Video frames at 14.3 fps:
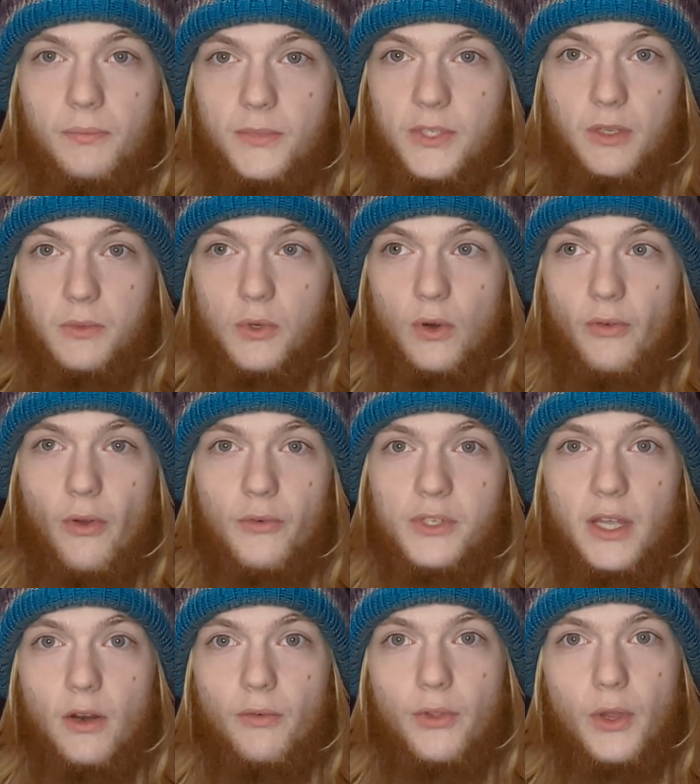some sort of
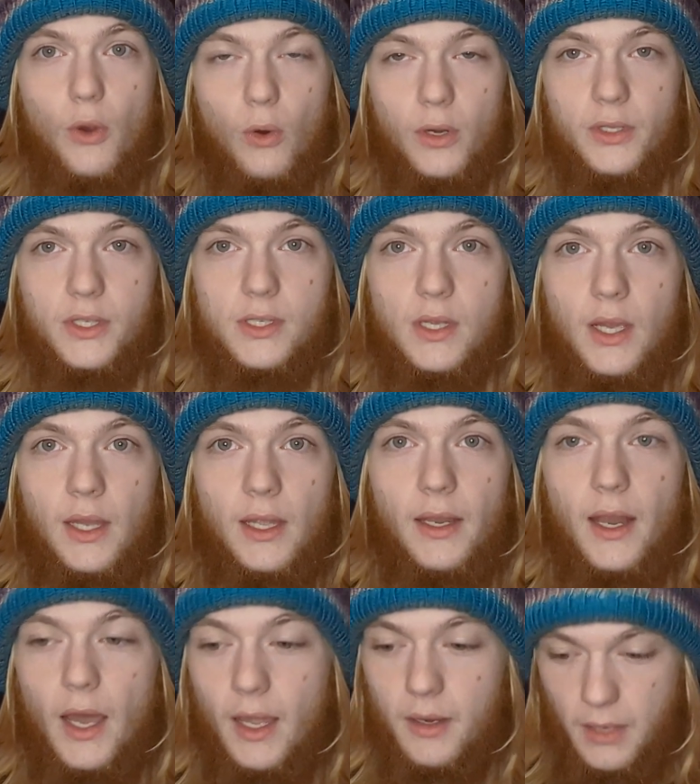oversight over the courts.
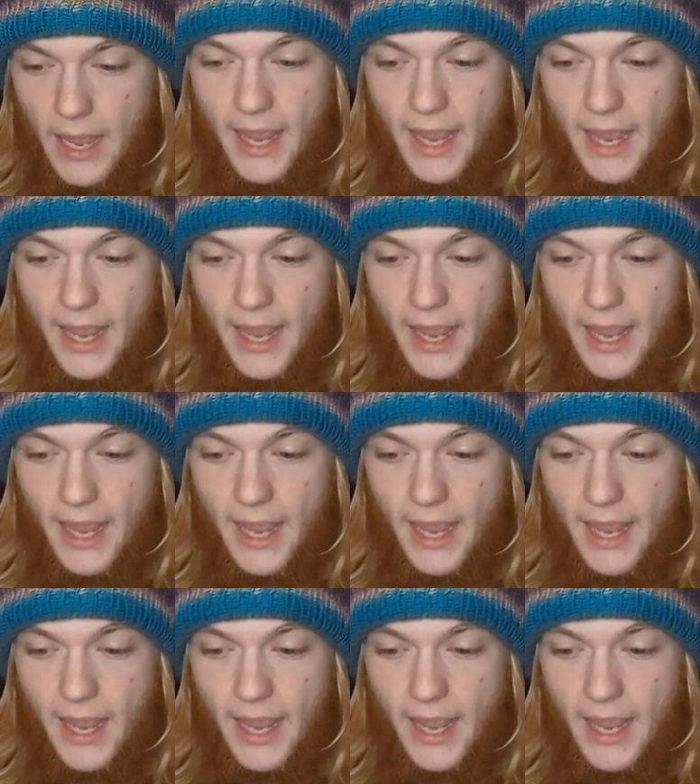Not